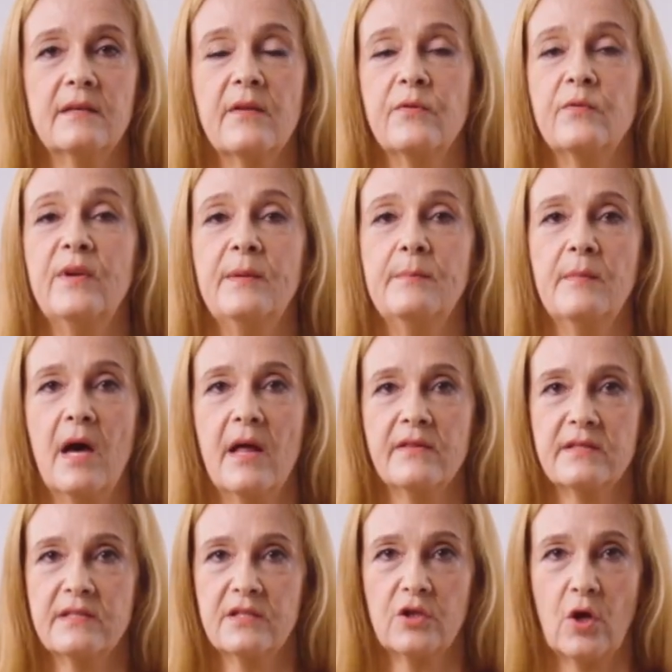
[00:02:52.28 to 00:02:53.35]
3
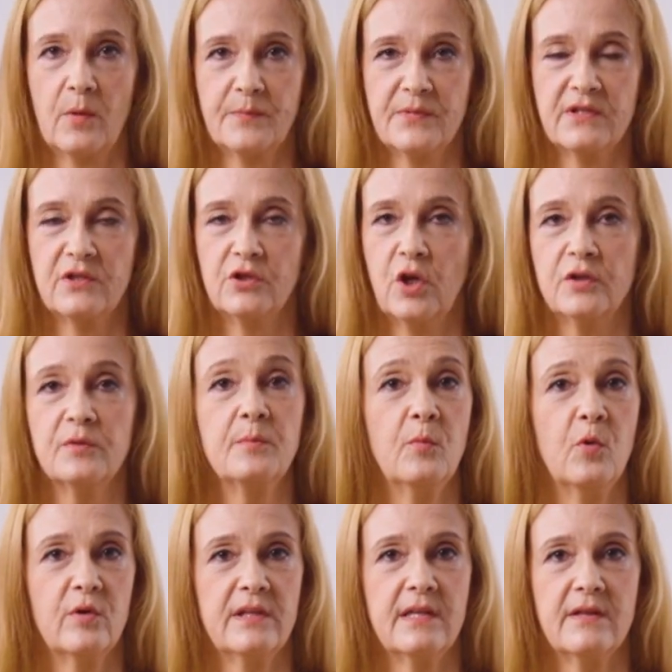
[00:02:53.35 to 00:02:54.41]
months tops, not
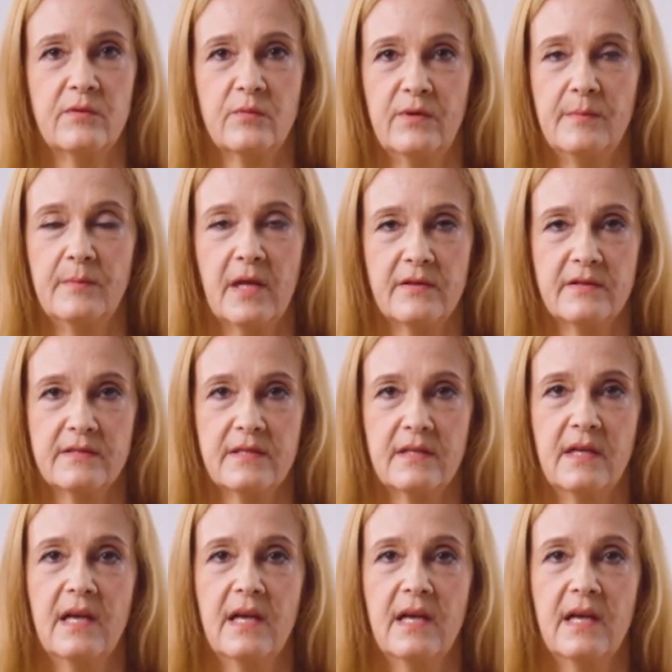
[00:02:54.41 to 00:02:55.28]
more than 3 months.